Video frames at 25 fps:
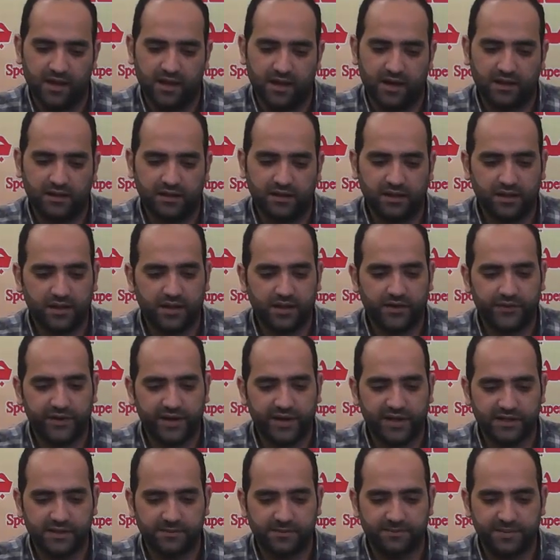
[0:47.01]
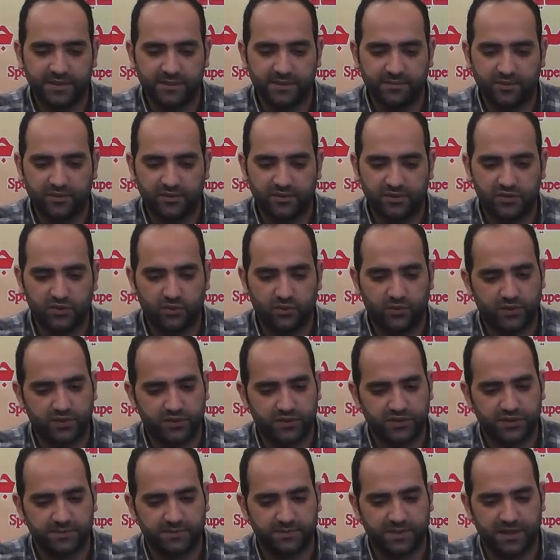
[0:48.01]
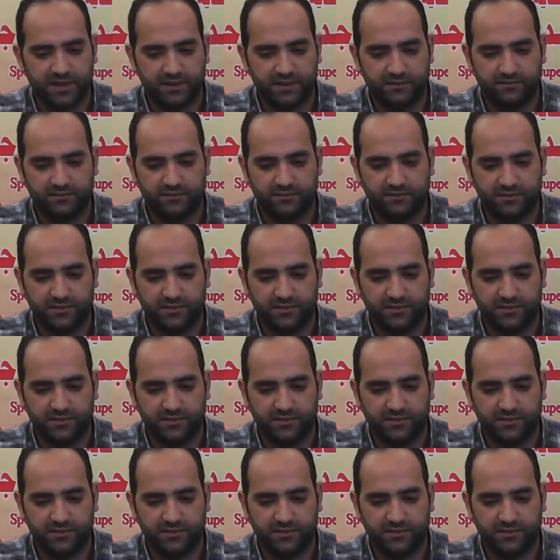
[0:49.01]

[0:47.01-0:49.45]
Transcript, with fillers: Allah created people to worship Him,